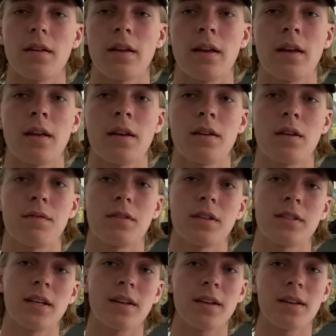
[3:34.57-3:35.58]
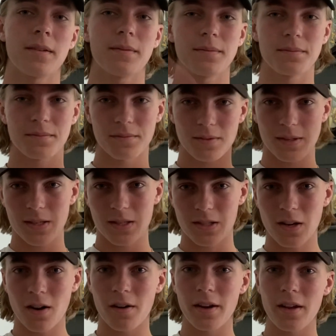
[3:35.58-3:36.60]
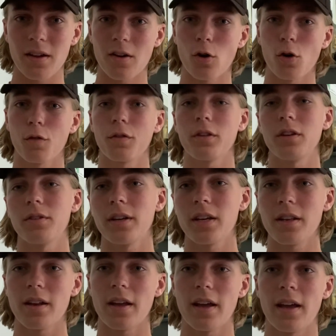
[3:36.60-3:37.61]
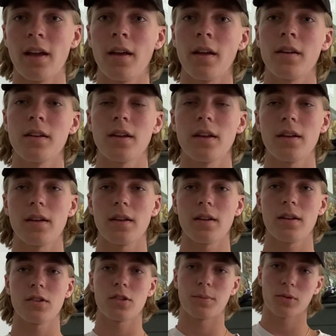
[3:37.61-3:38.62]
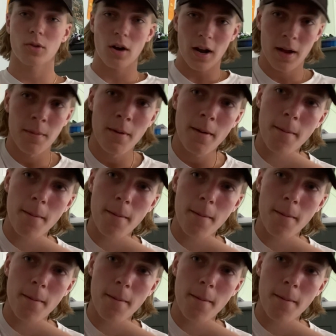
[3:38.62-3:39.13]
And if you didn't, sorry. Hopefully you did. And subscribe.